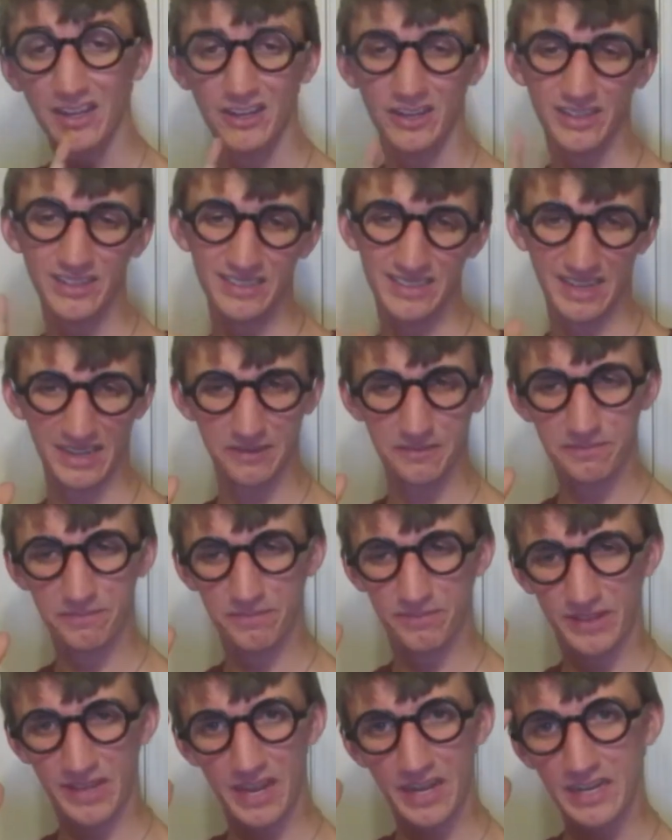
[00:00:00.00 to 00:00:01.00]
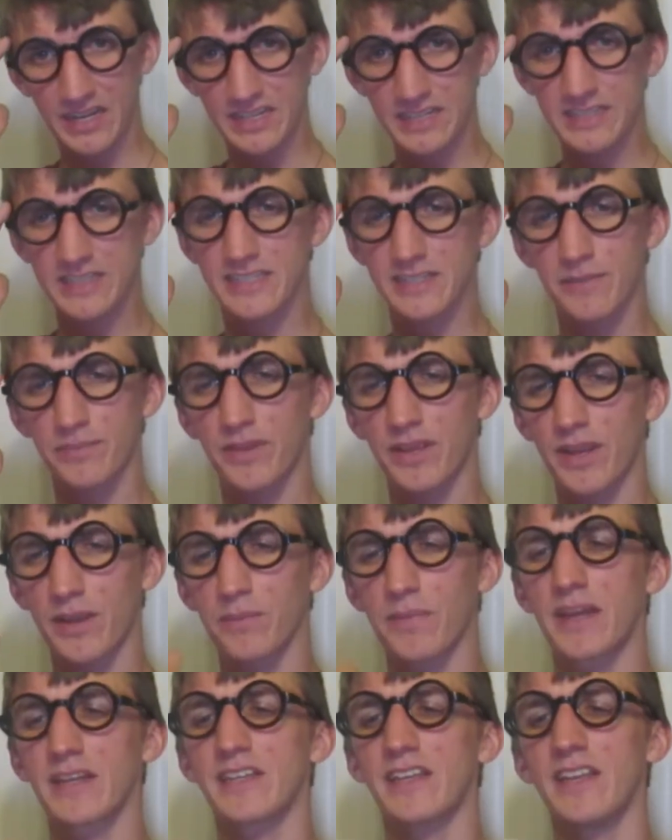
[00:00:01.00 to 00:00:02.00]
on, I'm getting something in
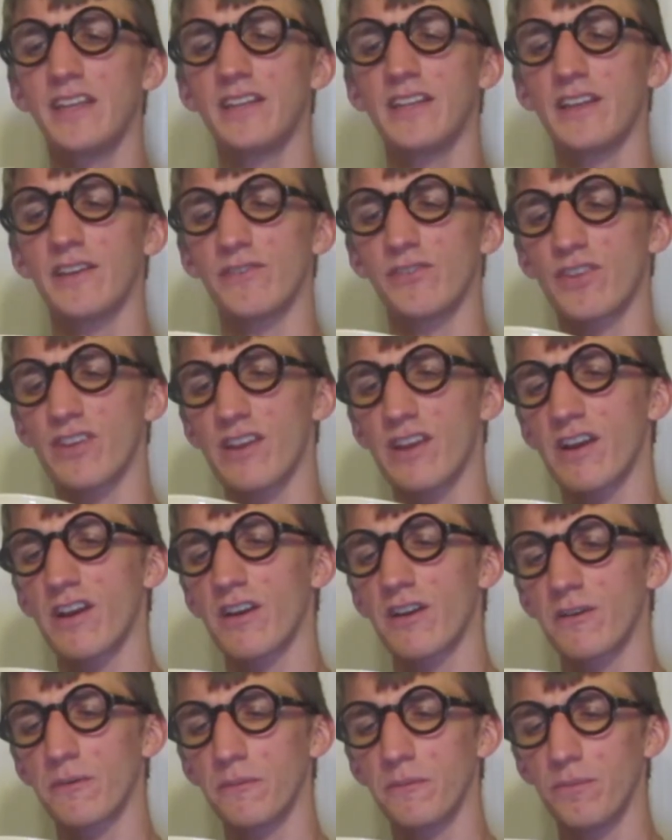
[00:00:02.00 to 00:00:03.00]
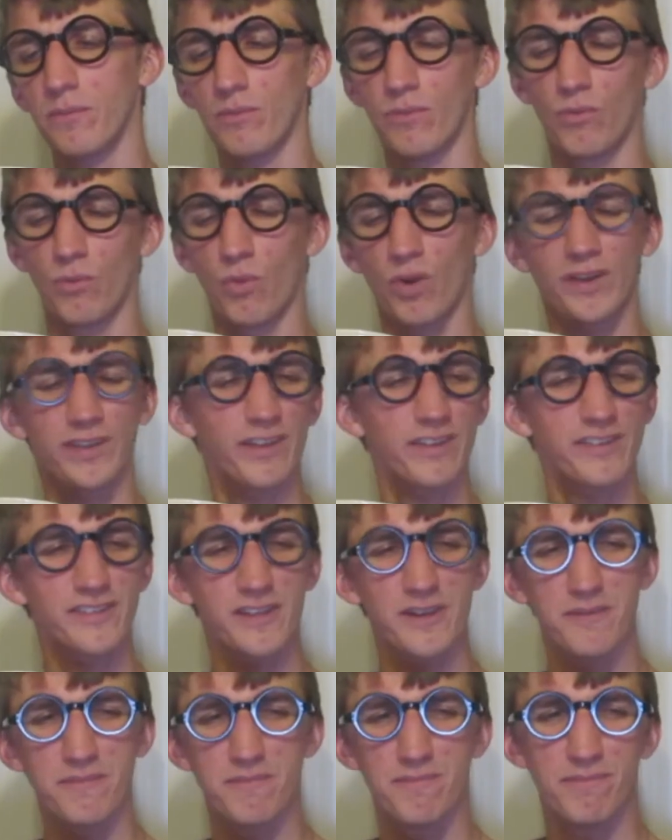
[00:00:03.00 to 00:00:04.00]
my tea leaves here. Weren't there
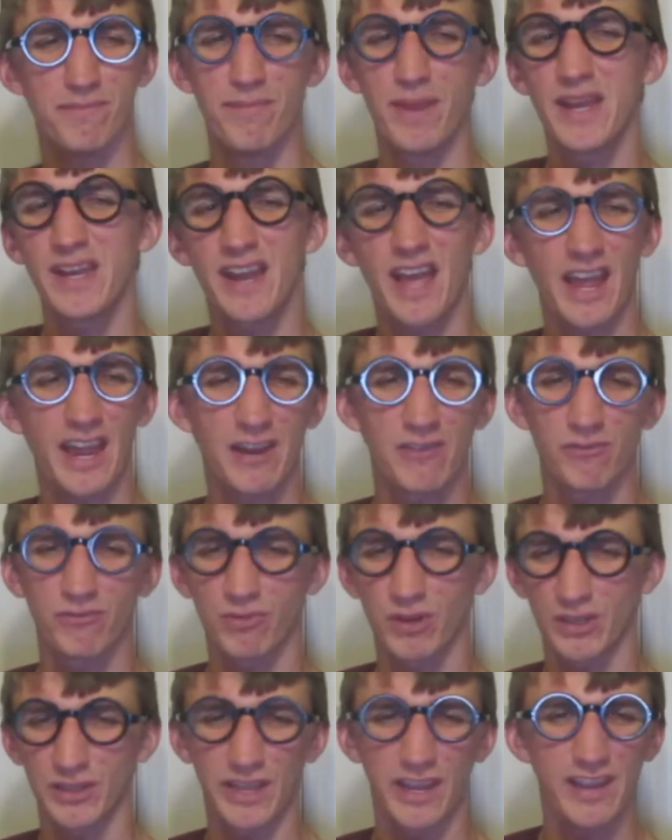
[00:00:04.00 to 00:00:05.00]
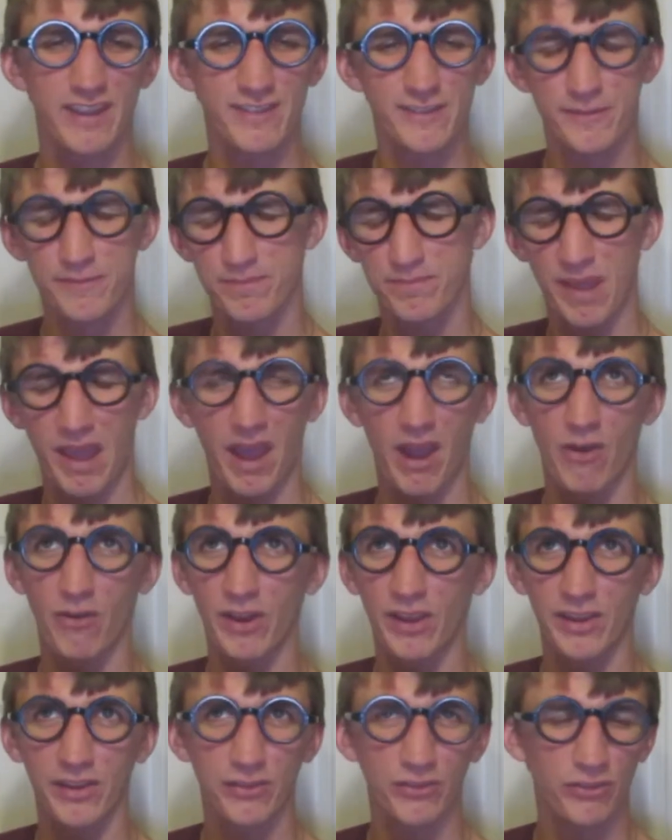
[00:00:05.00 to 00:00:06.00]
some midnight release
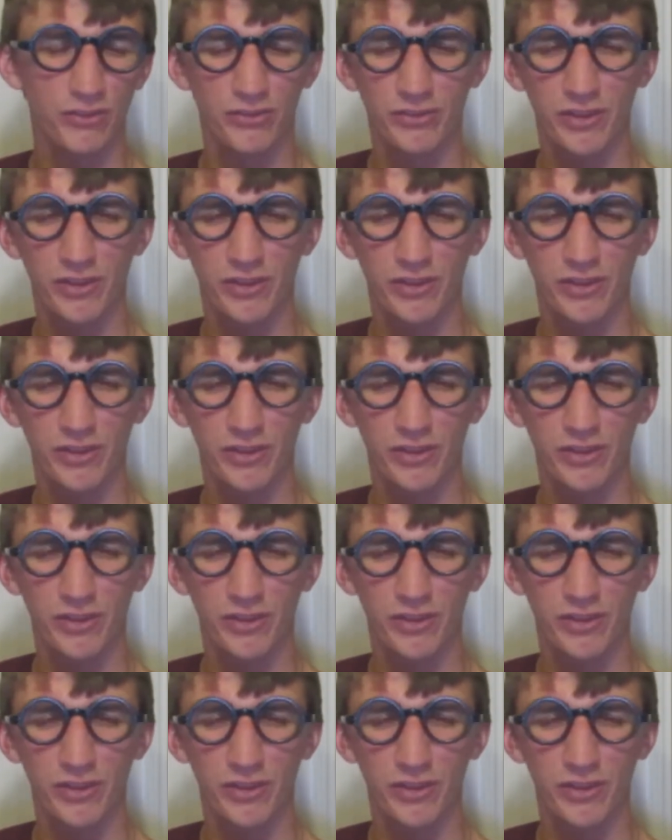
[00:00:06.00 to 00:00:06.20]
outings or